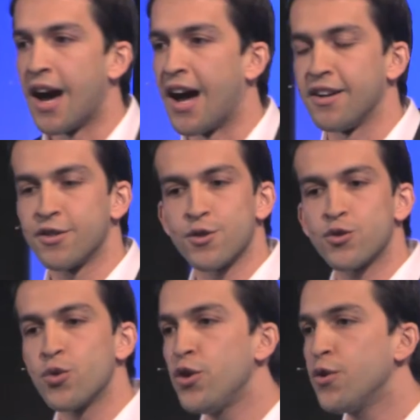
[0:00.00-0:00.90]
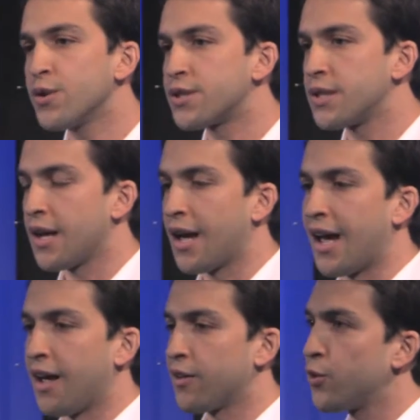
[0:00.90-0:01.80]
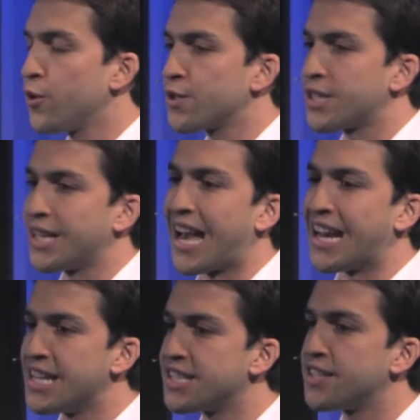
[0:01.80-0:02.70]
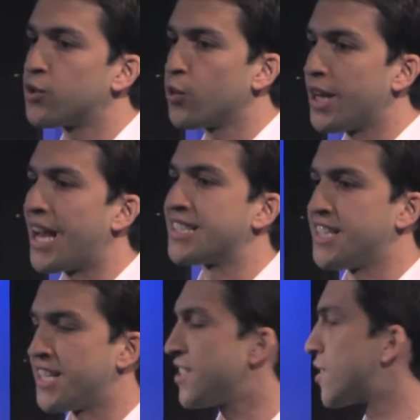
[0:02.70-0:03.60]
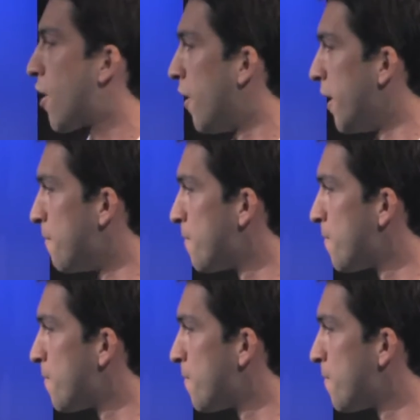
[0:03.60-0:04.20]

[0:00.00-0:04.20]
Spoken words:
and just to use it and listen to it as necessary.